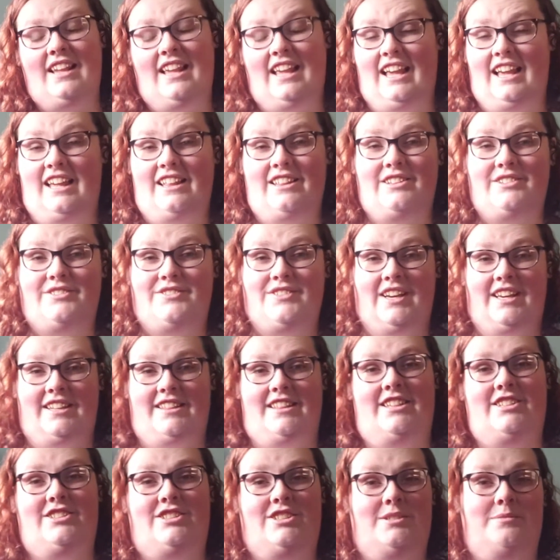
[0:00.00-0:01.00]
and the fact
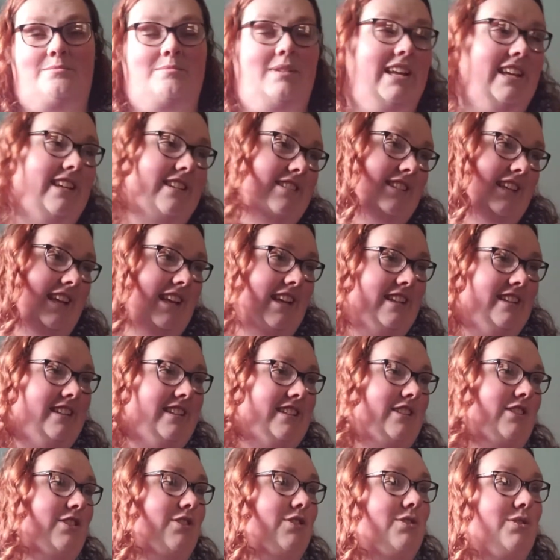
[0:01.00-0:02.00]
that she makes
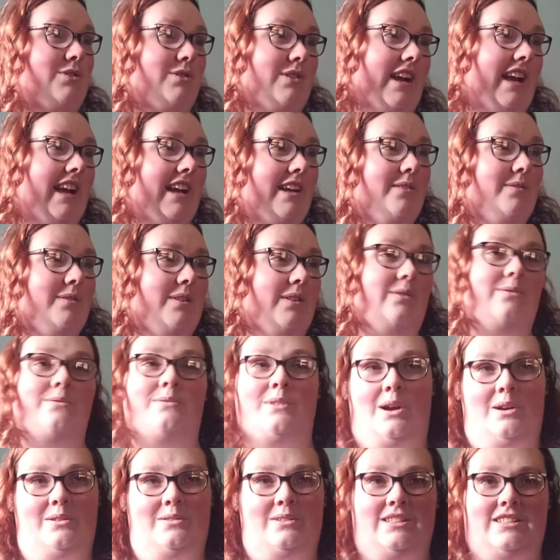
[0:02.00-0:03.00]
Aelin train with
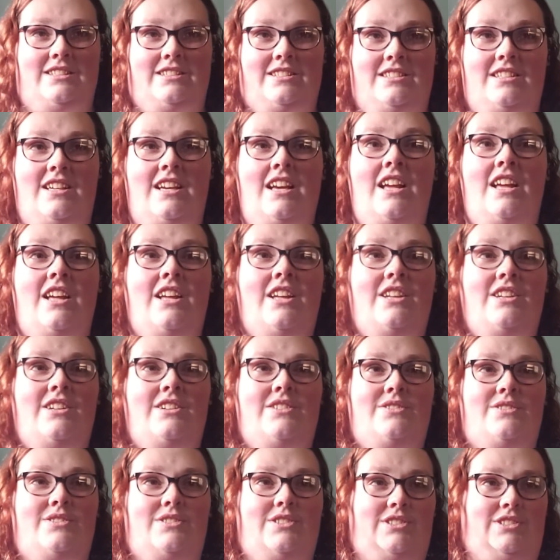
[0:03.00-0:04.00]
Rowan
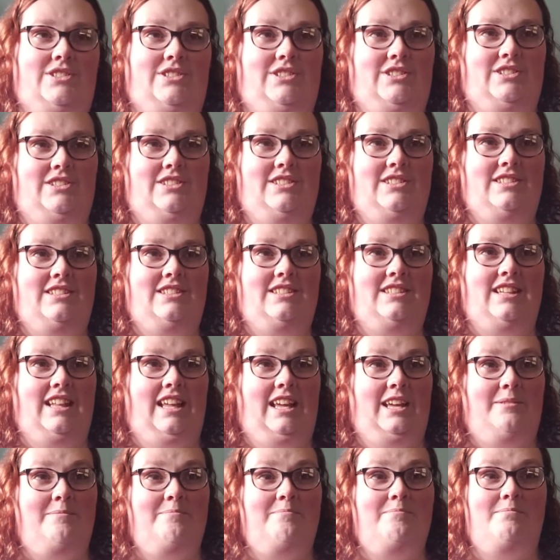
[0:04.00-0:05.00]
for
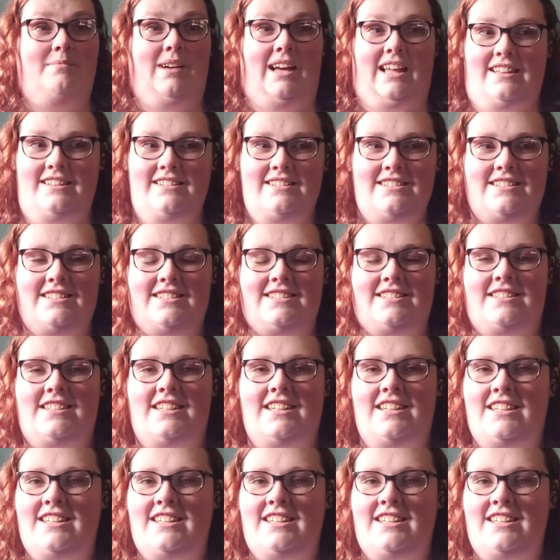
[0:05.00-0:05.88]
like months